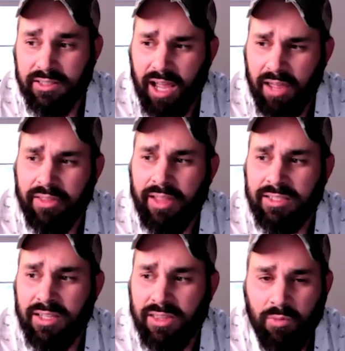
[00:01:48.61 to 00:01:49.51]
think that's
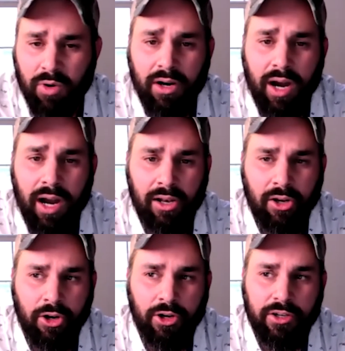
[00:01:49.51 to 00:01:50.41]
the thing where I
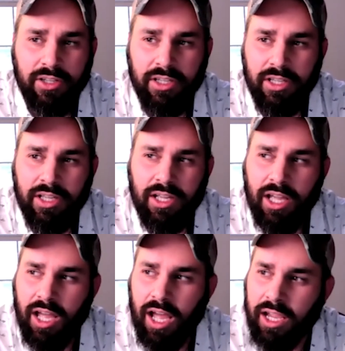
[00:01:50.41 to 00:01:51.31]
learned,
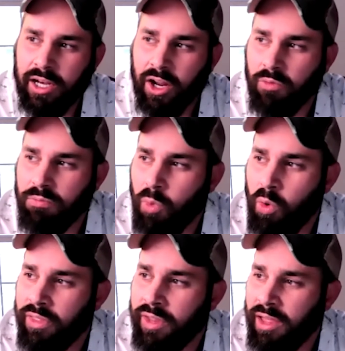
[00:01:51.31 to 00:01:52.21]
more
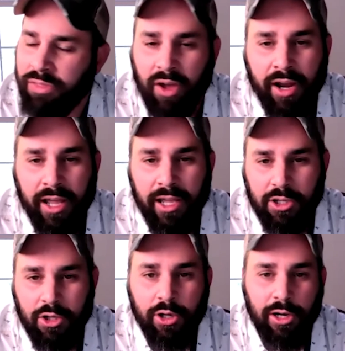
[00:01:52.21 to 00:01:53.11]
than I thought I
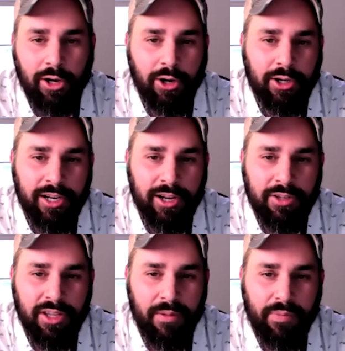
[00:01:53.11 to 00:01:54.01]
could learn.
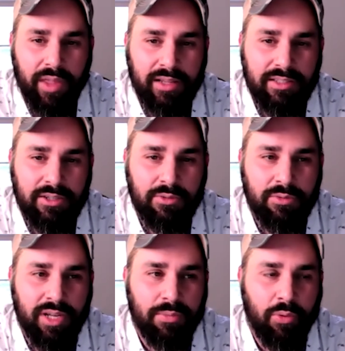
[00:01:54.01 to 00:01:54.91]
You
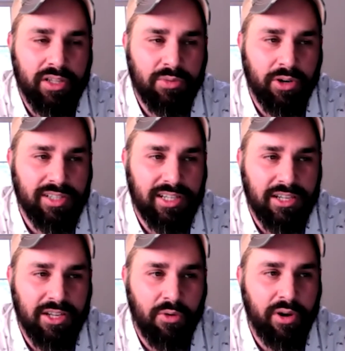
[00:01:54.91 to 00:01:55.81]
hit the point where it's like you
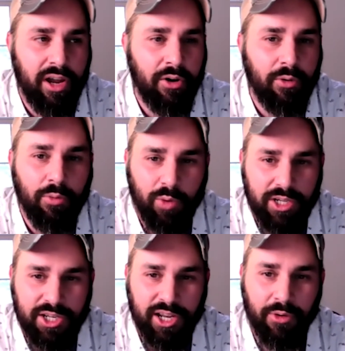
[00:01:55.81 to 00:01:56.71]
don't know what
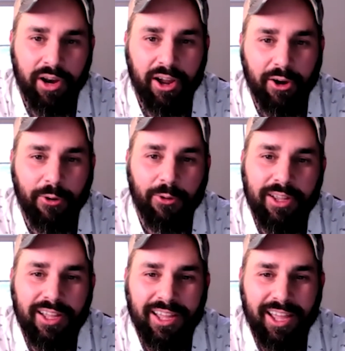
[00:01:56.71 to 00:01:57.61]
you don't know.
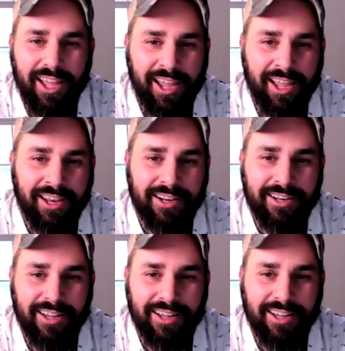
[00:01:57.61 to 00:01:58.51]
And
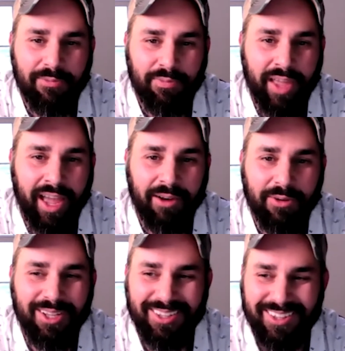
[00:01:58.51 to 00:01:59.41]
that
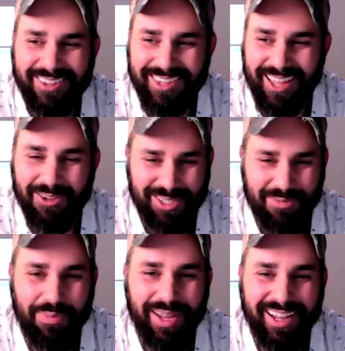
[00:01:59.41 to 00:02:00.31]
was a
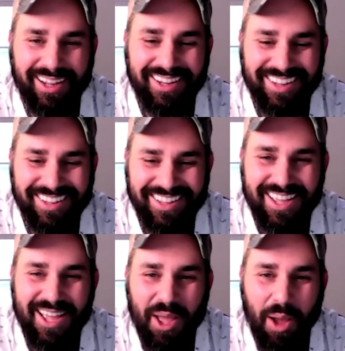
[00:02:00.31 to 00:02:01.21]
big
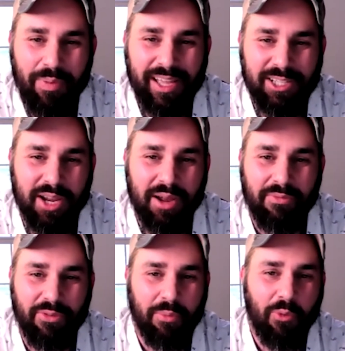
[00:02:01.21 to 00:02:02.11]
jump
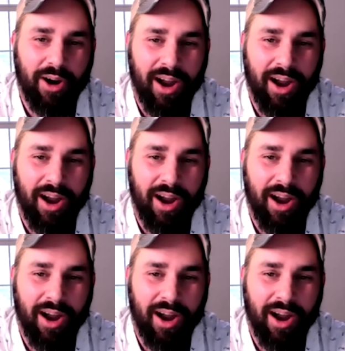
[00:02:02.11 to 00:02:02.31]
from where I